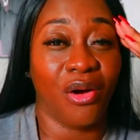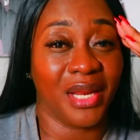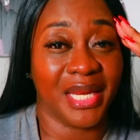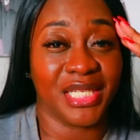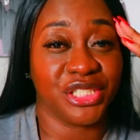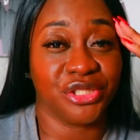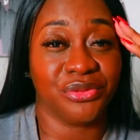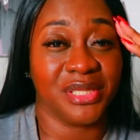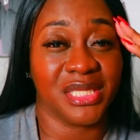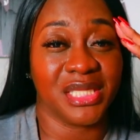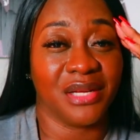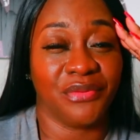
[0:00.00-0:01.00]
all of that
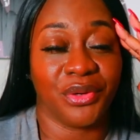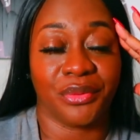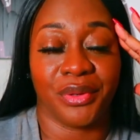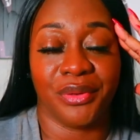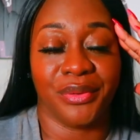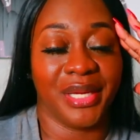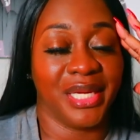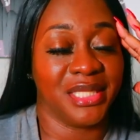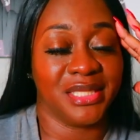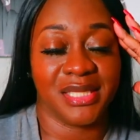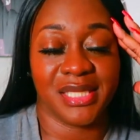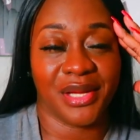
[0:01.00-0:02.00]
shooting and stuff on the road
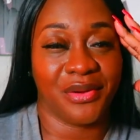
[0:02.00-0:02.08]
it just